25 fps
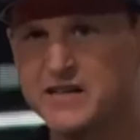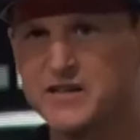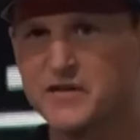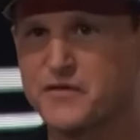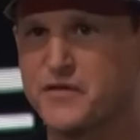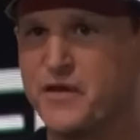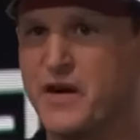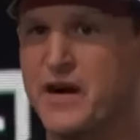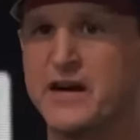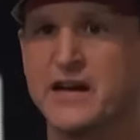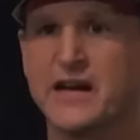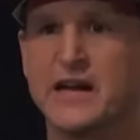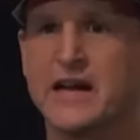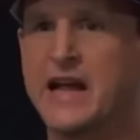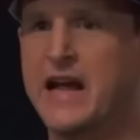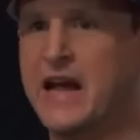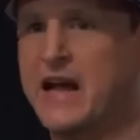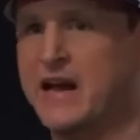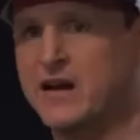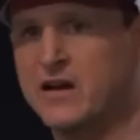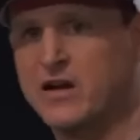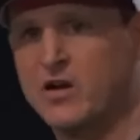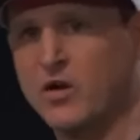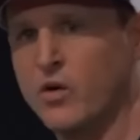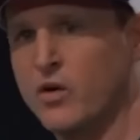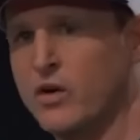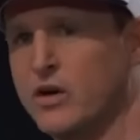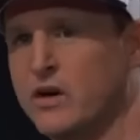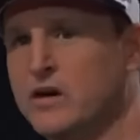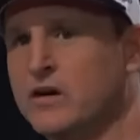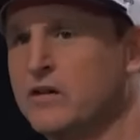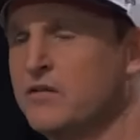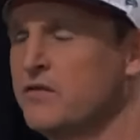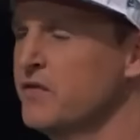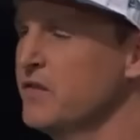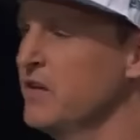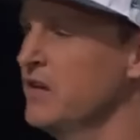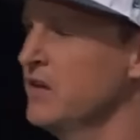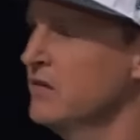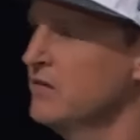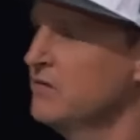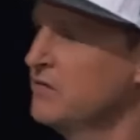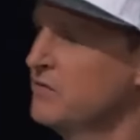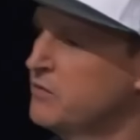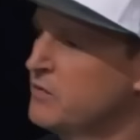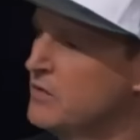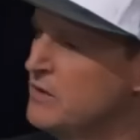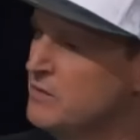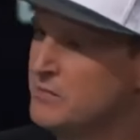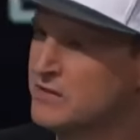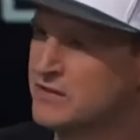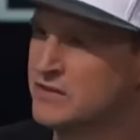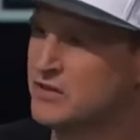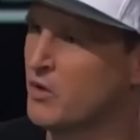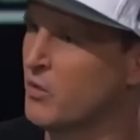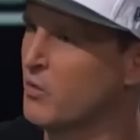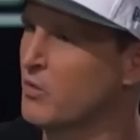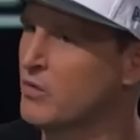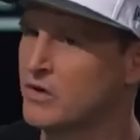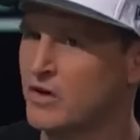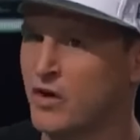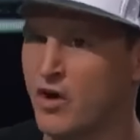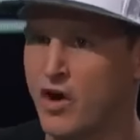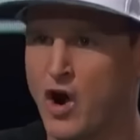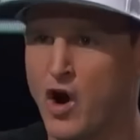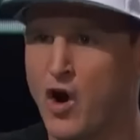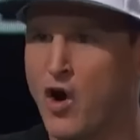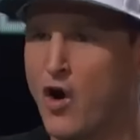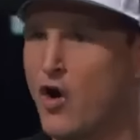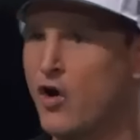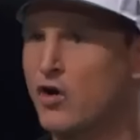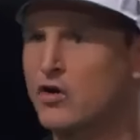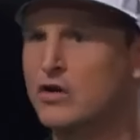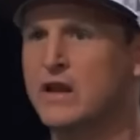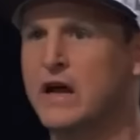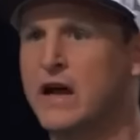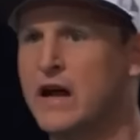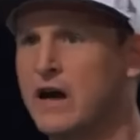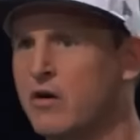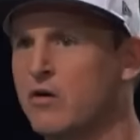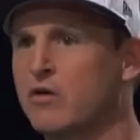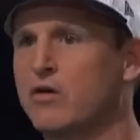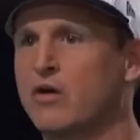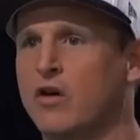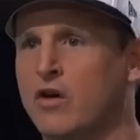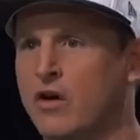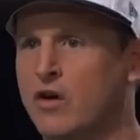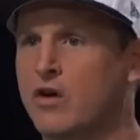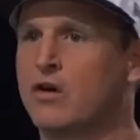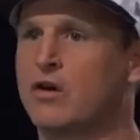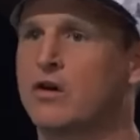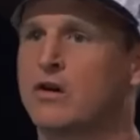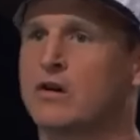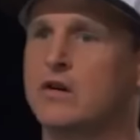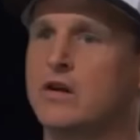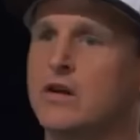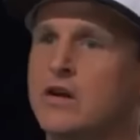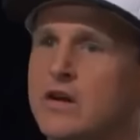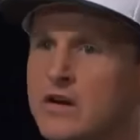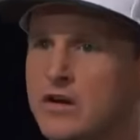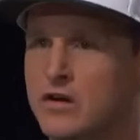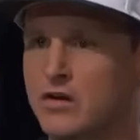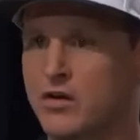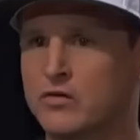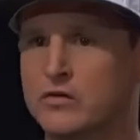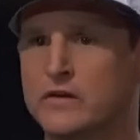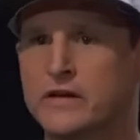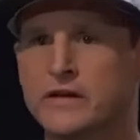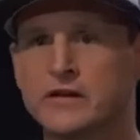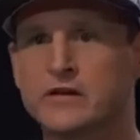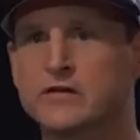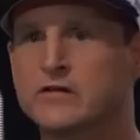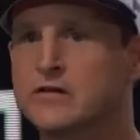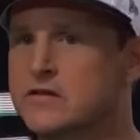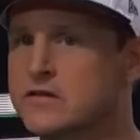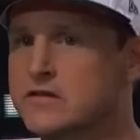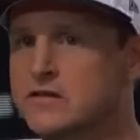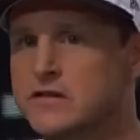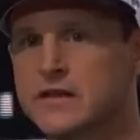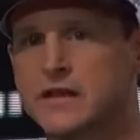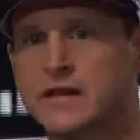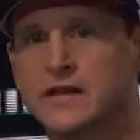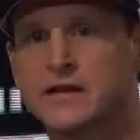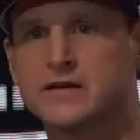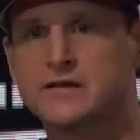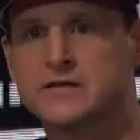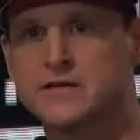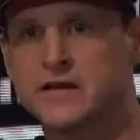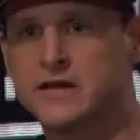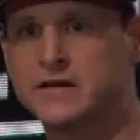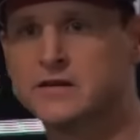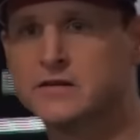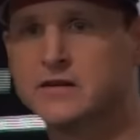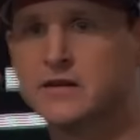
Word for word: to find a category of, of women going all out hard called Here to Slay. Take a